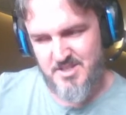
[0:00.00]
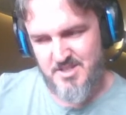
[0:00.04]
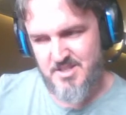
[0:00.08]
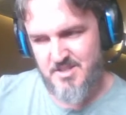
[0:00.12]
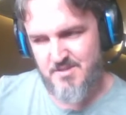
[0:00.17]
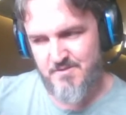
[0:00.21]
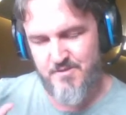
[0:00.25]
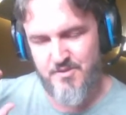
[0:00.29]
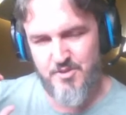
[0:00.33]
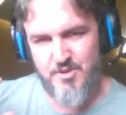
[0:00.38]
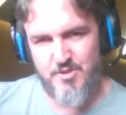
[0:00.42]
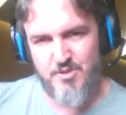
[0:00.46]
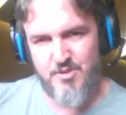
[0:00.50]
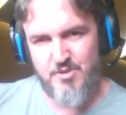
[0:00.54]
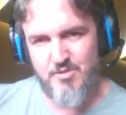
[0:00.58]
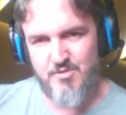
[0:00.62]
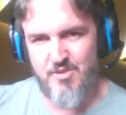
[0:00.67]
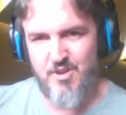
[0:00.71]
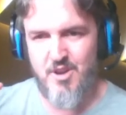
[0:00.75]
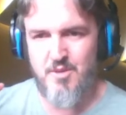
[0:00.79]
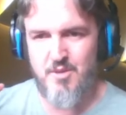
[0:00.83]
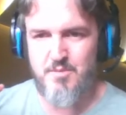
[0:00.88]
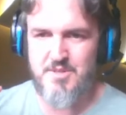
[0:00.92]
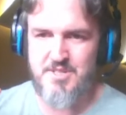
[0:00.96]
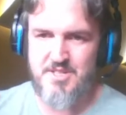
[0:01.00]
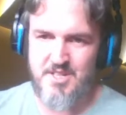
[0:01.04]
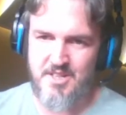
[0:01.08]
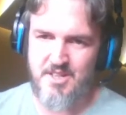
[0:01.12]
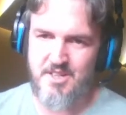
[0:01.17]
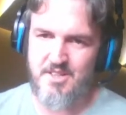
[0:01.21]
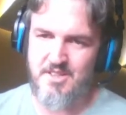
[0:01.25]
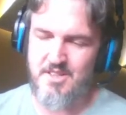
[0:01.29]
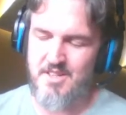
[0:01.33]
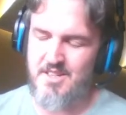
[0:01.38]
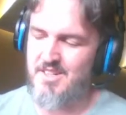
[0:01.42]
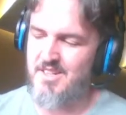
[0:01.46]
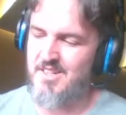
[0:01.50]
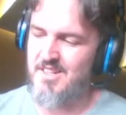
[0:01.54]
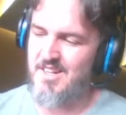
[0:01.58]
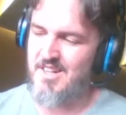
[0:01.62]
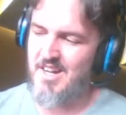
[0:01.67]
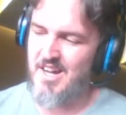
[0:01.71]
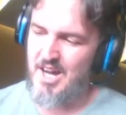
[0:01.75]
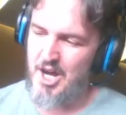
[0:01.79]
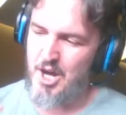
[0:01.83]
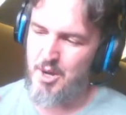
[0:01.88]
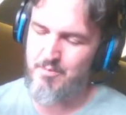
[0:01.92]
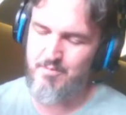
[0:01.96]
a few very particular
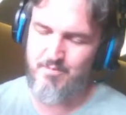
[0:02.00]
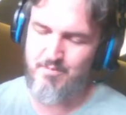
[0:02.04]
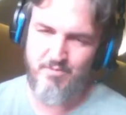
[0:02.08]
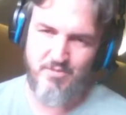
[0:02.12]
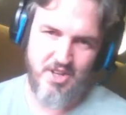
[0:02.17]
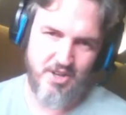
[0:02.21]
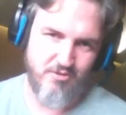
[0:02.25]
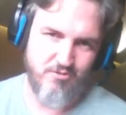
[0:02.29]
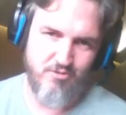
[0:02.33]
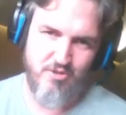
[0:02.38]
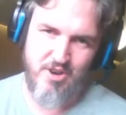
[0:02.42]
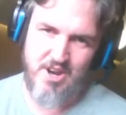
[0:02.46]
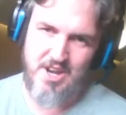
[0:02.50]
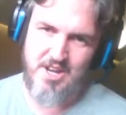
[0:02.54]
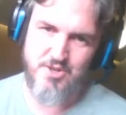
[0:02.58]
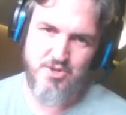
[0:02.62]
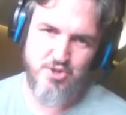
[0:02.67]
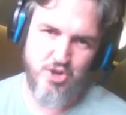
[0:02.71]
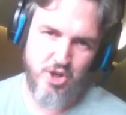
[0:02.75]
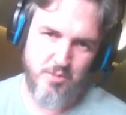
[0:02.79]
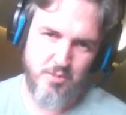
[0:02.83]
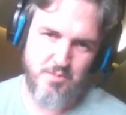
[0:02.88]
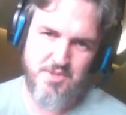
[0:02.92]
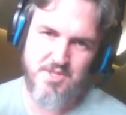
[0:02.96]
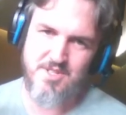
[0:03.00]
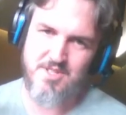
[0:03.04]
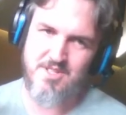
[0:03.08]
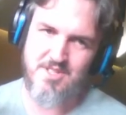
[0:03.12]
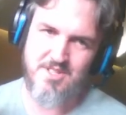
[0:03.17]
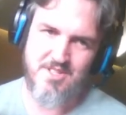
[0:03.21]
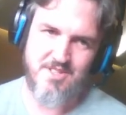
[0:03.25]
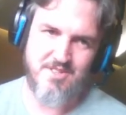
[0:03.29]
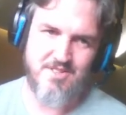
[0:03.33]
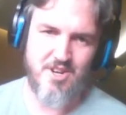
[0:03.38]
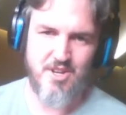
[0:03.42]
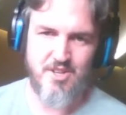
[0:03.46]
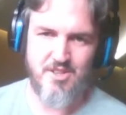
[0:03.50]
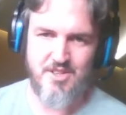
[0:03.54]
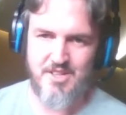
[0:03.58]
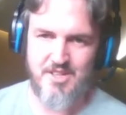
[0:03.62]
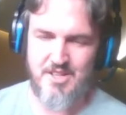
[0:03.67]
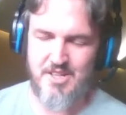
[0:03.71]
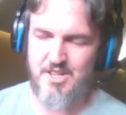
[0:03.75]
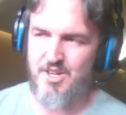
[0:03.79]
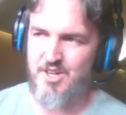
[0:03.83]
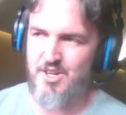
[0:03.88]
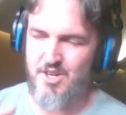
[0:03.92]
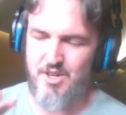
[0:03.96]
like rare drops that only
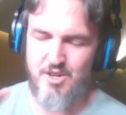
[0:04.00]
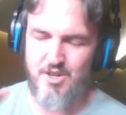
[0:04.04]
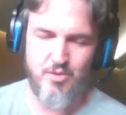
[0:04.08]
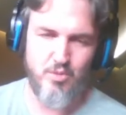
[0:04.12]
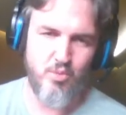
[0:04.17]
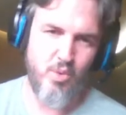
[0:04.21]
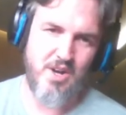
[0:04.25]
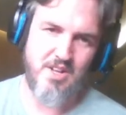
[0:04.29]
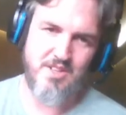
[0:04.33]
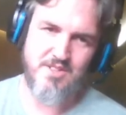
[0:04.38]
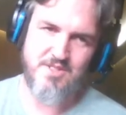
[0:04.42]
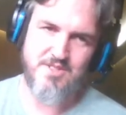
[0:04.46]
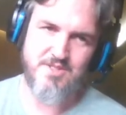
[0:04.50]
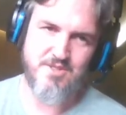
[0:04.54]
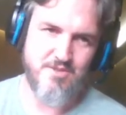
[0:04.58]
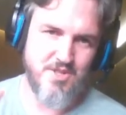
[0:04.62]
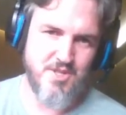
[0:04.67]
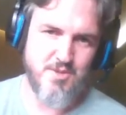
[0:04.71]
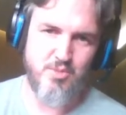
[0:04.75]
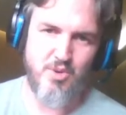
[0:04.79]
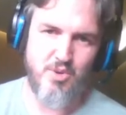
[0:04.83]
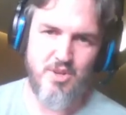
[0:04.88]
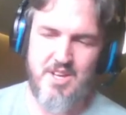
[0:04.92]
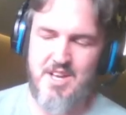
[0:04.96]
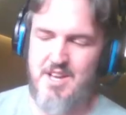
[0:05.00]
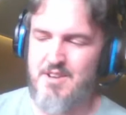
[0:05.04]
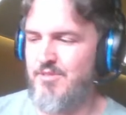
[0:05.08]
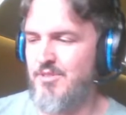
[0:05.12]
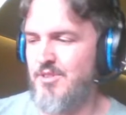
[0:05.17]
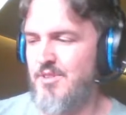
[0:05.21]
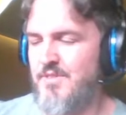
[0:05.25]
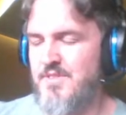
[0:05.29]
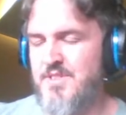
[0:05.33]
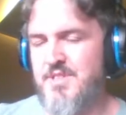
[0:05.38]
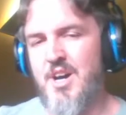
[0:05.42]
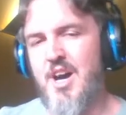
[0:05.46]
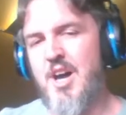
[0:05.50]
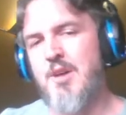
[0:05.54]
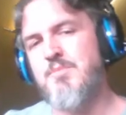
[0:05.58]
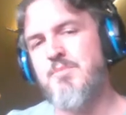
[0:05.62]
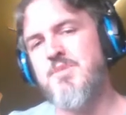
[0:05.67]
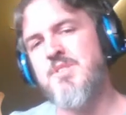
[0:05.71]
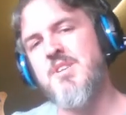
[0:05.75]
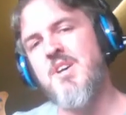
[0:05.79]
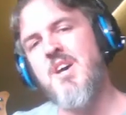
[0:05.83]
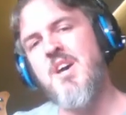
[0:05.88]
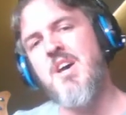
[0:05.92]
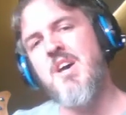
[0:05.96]
occur once or a small handful of
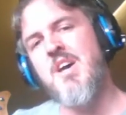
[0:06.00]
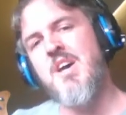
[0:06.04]
times.